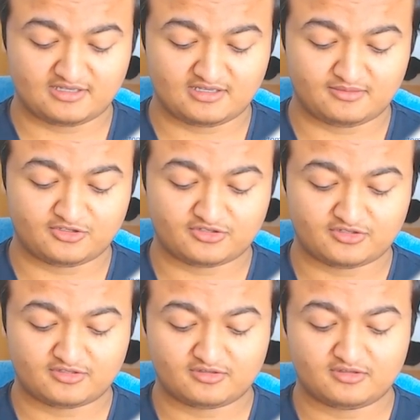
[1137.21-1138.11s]
image
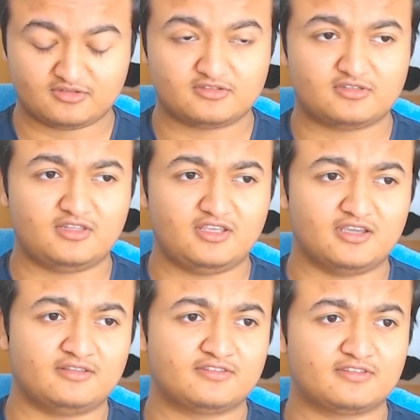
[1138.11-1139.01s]

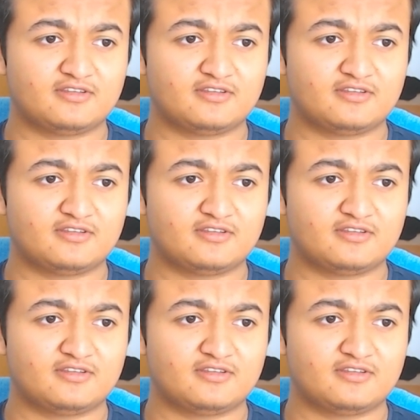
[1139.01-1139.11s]
CDNs,